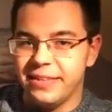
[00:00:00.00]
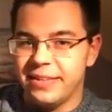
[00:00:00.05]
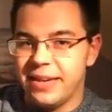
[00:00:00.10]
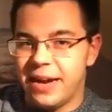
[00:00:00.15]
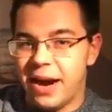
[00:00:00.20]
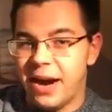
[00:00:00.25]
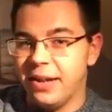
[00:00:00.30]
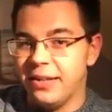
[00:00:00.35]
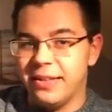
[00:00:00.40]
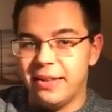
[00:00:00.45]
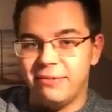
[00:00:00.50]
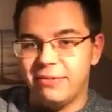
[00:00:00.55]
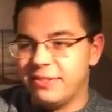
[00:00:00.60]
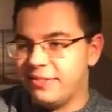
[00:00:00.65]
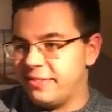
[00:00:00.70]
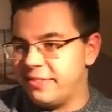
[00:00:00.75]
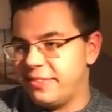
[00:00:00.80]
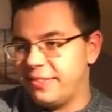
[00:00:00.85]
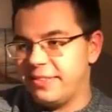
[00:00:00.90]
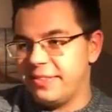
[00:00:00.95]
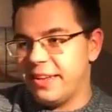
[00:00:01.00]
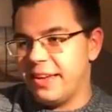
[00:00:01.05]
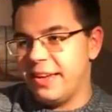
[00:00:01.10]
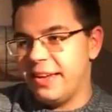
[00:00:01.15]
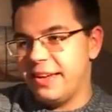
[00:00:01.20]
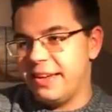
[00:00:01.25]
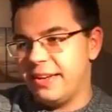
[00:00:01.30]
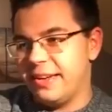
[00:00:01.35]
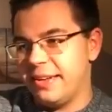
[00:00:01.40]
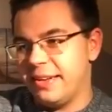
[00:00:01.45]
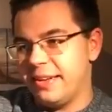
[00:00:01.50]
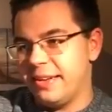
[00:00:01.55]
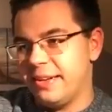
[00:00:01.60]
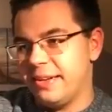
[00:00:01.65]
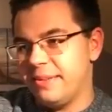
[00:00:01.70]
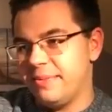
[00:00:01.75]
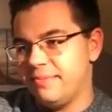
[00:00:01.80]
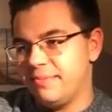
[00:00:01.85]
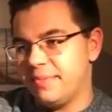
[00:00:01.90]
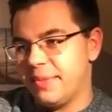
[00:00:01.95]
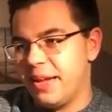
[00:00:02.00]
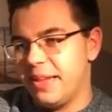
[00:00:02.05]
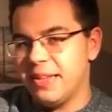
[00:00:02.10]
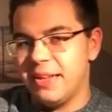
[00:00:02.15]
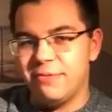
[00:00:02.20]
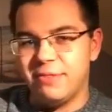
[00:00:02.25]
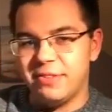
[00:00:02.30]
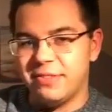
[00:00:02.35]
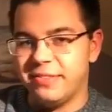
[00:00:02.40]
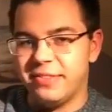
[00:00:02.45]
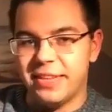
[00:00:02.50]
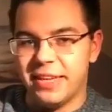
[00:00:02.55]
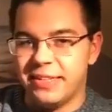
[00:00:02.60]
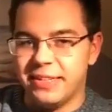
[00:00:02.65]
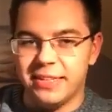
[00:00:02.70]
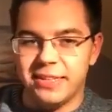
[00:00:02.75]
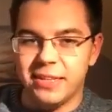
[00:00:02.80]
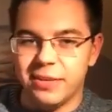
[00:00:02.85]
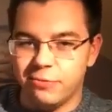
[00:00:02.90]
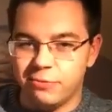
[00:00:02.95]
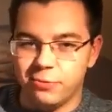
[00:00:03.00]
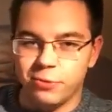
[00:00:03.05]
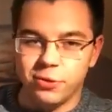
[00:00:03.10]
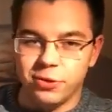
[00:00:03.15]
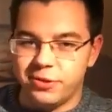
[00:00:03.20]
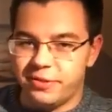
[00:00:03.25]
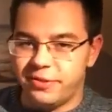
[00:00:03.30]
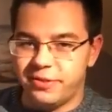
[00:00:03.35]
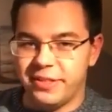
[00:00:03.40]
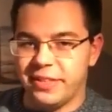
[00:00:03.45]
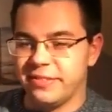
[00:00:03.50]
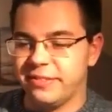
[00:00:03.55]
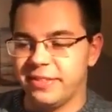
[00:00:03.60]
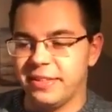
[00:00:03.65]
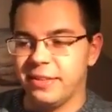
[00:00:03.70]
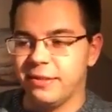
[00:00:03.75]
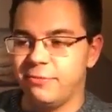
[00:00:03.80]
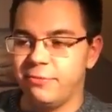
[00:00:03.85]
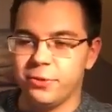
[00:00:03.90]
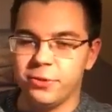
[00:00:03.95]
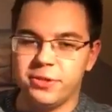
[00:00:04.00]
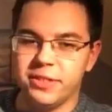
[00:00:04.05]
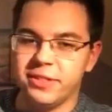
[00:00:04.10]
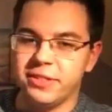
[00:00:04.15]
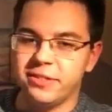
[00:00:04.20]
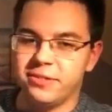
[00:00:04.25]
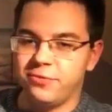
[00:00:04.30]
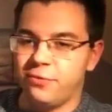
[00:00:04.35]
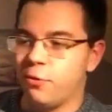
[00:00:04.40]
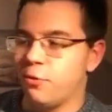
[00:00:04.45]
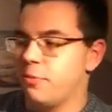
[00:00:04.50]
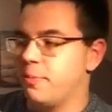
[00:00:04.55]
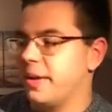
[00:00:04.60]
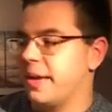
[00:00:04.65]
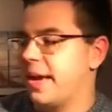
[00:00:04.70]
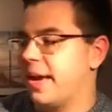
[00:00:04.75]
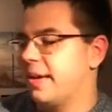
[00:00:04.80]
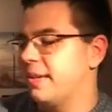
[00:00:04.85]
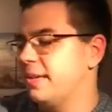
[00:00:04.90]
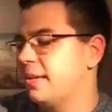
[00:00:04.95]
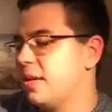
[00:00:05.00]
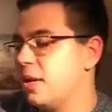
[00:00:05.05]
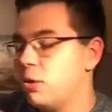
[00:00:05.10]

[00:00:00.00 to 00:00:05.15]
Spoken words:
I'll never set in a single foot in this forum again."